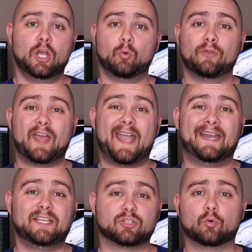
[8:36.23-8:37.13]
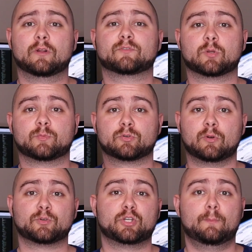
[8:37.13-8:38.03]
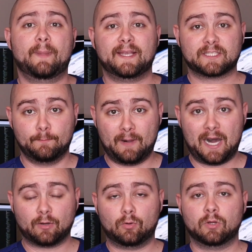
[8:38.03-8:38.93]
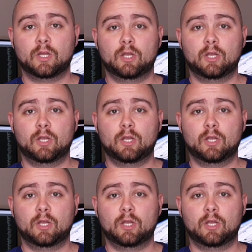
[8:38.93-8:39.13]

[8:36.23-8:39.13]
with any sort of subscription-based model